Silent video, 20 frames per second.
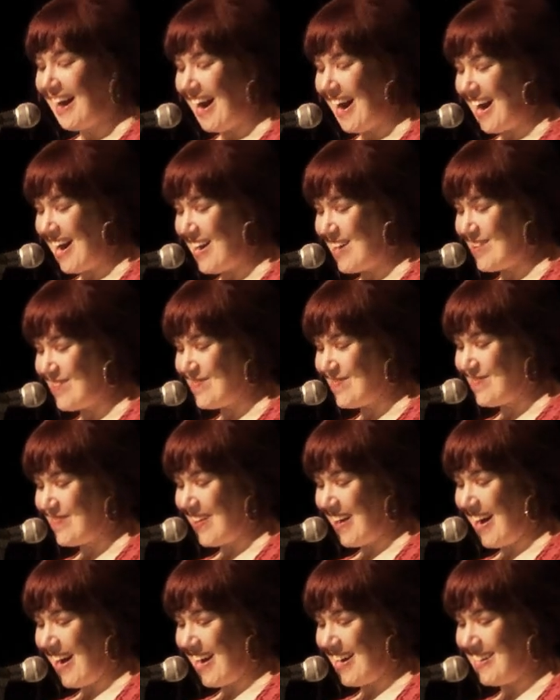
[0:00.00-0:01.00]

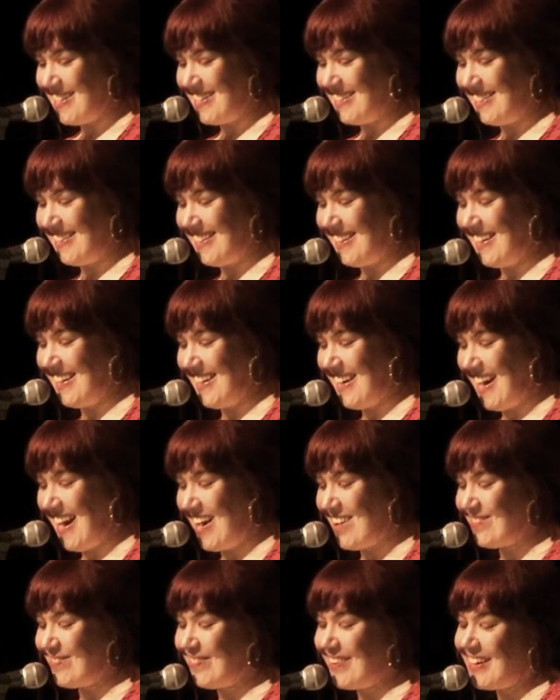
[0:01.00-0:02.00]
Um, and
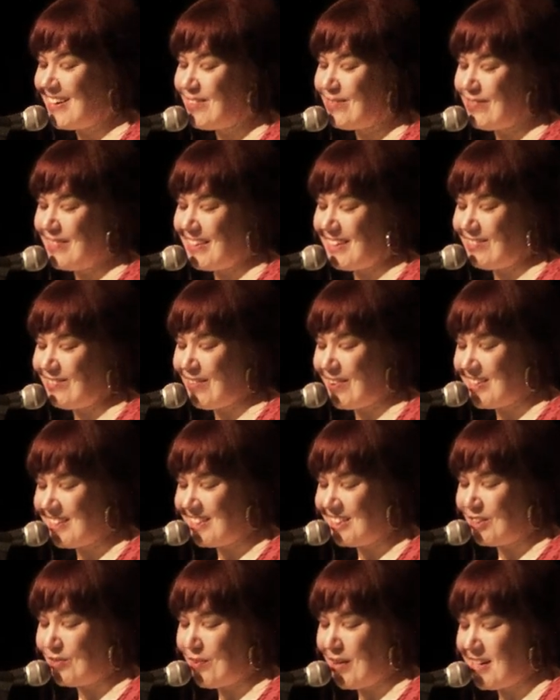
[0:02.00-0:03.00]
um, Whitman
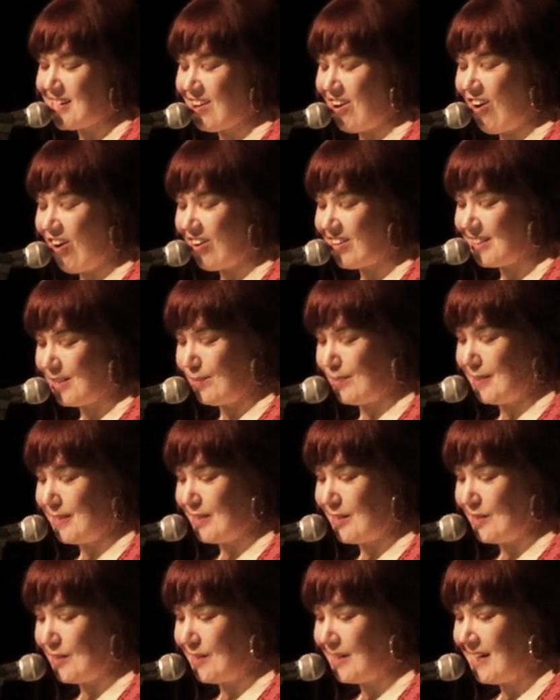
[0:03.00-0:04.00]
once made a
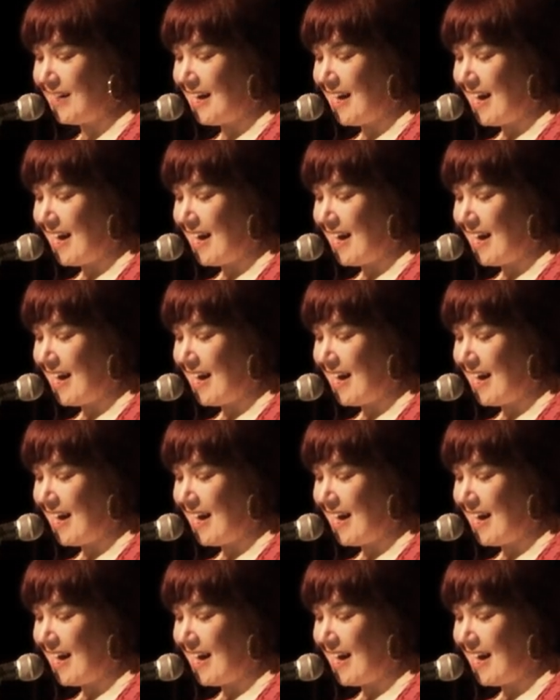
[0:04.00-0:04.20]
hospital